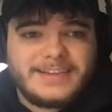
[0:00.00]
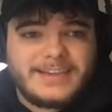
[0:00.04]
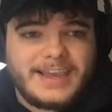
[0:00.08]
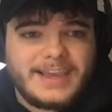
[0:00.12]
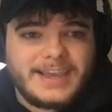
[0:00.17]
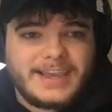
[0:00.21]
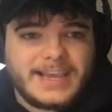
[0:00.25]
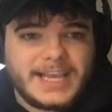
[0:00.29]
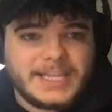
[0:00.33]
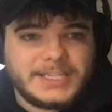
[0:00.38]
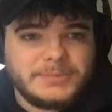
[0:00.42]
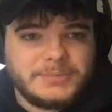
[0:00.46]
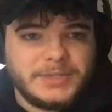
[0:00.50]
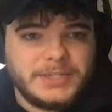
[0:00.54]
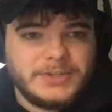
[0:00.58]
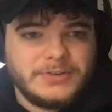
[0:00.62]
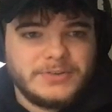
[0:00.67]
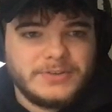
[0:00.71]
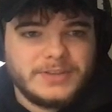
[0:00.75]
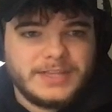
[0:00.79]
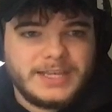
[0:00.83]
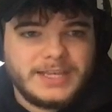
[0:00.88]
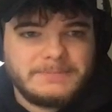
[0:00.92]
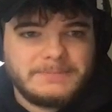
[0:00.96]
Can't catch me
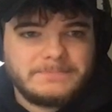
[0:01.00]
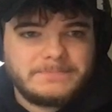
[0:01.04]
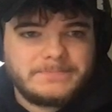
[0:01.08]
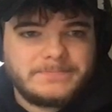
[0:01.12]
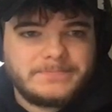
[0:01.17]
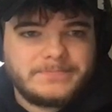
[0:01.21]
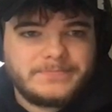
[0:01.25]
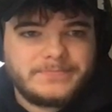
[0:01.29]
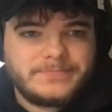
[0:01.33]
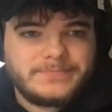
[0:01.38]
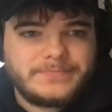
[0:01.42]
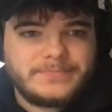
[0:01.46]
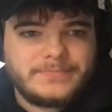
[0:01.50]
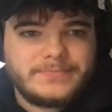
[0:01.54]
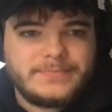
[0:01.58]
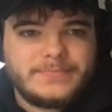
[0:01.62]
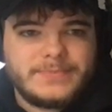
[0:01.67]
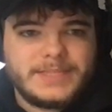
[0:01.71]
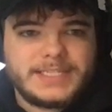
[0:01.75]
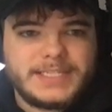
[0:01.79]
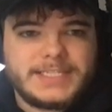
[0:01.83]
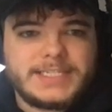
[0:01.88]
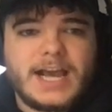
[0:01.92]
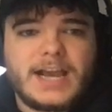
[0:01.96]
doing that.
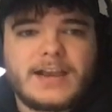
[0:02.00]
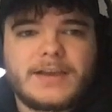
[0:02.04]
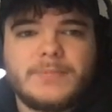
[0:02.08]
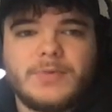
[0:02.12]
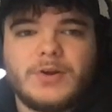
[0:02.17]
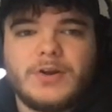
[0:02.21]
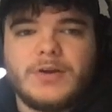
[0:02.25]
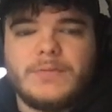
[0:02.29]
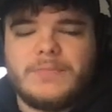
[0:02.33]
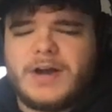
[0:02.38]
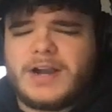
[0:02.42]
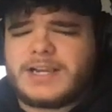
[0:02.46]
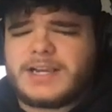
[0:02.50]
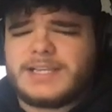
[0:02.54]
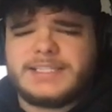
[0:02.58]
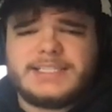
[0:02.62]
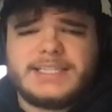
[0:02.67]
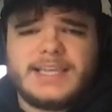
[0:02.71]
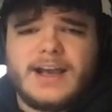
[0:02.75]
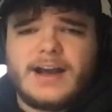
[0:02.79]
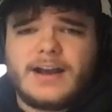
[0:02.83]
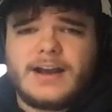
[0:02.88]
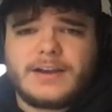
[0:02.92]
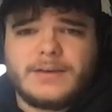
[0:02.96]
Siakam or Ibaka?
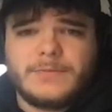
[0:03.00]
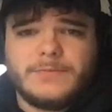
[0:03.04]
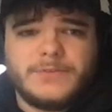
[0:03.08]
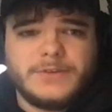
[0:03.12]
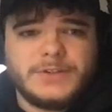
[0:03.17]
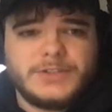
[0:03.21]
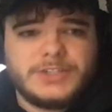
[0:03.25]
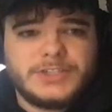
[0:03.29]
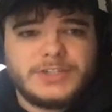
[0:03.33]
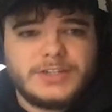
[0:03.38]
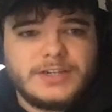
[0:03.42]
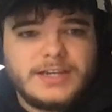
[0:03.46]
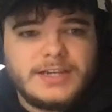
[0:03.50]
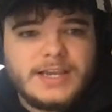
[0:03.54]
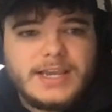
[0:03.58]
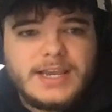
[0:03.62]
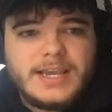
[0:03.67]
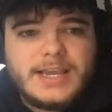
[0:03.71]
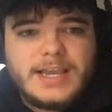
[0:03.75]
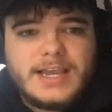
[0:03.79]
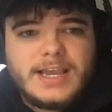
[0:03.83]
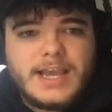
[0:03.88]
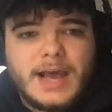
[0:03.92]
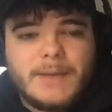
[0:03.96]
Siakam for sure.
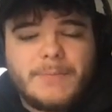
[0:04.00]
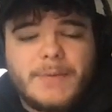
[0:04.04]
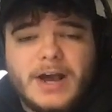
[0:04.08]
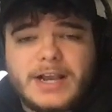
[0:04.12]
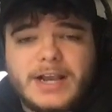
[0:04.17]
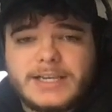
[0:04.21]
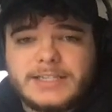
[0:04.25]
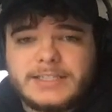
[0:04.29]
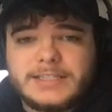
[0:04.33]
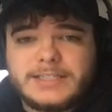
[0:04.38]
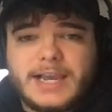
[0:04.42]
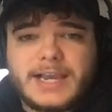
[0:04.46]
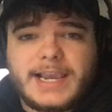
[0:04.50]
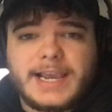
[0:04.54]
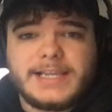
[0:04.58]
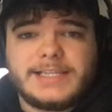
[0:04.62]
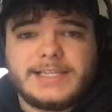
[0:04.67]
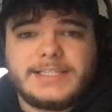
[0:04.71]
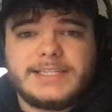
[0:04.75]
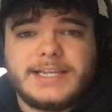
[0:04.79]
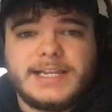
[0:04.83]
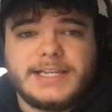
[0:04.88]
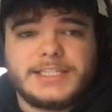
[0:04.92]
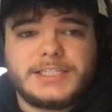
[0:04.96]
Ibaka, like
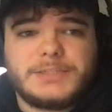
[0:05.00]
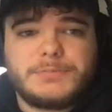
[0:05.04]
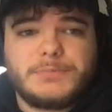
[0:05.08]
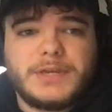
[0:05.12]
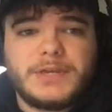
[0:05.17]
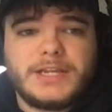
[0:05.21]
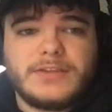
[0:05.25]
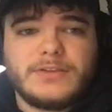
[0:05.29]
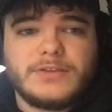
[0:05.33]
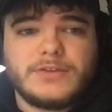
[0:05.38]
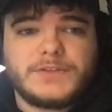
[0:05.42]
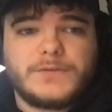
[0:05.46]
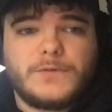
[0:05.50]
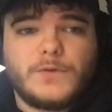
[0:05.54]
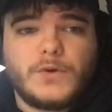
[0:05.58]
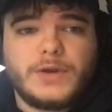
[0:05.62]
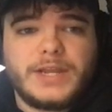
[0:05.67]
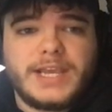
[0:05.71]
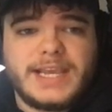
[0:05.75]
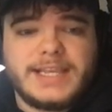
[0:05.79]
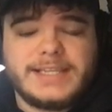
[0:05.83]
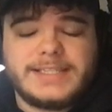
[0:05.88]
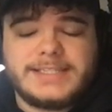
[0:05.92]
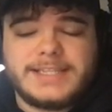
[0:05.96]
I said, is splitting those
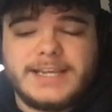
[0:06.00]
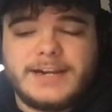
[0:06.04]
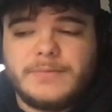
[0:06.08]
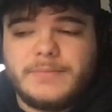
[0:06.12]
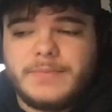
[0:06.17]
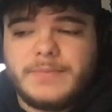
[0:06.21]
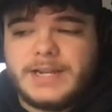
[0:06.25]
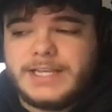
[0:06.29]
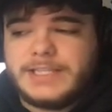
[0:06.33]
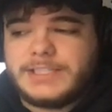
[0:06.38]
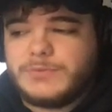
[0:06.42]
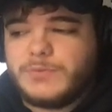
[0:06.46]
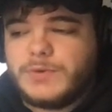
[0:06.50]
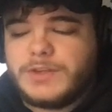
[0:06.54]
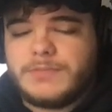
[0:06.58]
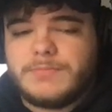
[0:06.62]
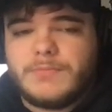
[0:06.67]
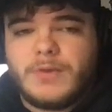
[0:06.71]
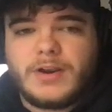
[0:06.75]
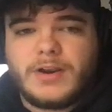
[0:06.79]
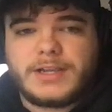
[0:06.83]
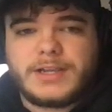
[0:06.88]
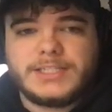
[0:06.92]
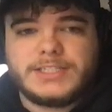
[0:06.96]
48 center minutes
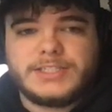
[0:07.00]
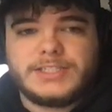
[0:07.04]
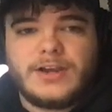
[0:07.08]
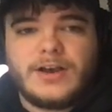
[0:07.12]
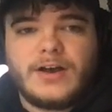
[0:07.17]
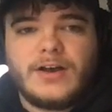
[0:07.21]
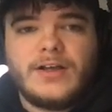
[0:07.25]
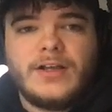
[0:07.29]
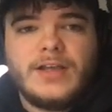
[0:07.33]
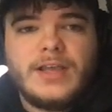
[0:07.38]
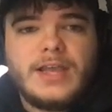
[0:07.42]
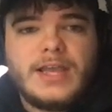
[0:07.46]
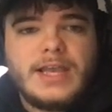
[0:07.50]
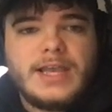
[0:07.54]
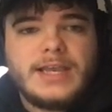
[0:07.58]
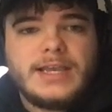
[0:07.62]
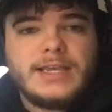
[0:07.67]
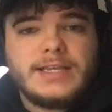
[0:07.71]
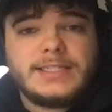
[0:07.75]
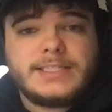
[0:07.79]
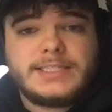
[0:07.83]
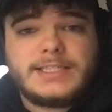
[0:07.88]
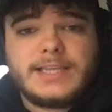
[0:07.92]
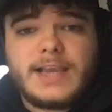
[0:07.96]
with Marcus Gasol.
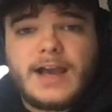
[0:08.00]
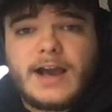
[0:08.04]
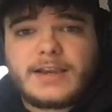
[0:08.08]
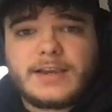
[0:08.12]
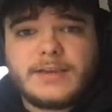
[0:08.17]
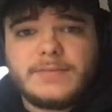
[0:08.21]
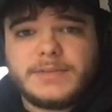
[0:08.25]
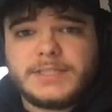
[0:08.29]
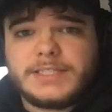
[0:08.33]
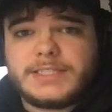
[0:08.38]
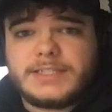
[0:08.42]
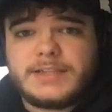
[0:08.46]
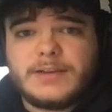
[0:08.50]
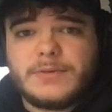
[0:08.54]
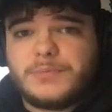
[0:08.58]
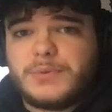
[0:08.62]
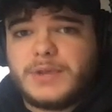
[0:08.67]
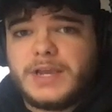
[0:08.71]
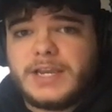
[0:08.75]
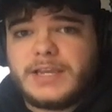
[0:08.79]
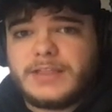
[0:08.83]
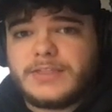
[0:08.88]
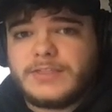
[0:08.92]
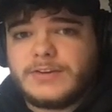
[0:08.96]
Siakam is still
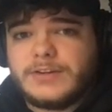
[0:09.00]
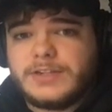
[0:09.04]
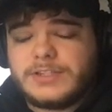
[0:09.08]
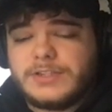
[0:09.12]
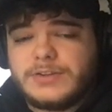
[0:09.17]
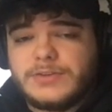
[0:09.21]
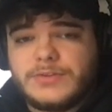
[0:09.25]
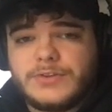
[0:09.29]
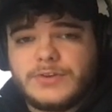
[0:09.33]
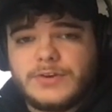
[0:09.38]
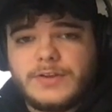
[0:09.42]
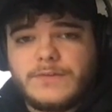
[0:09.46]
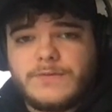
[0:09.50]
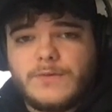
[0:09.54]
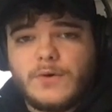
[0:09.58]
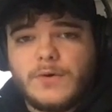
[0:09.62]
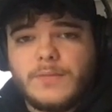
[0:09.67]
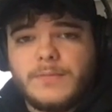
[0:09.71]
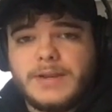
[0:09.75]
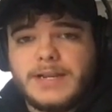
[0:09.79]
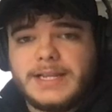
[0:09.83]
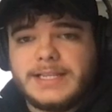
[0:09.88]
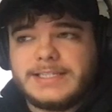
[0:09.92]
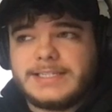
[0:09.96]
playing 32,
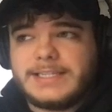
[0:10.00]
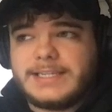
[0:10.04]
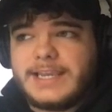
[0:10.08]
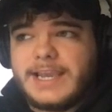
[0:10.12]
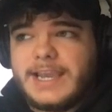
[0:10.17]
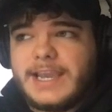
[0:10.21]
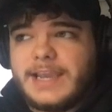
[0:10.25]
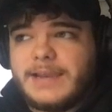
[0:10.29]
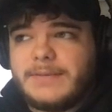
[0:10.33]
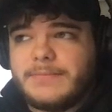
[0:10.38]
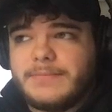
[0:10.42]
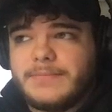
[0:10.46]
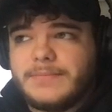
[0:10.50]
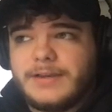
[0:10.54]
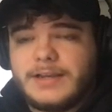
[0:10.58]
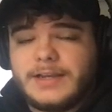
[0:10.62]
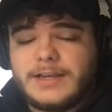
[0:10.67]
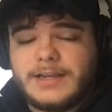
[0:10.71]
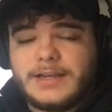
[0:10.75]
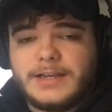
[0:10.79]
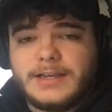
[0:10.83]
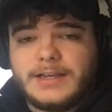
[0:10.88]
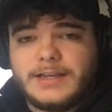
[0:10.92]
34 minutes a game.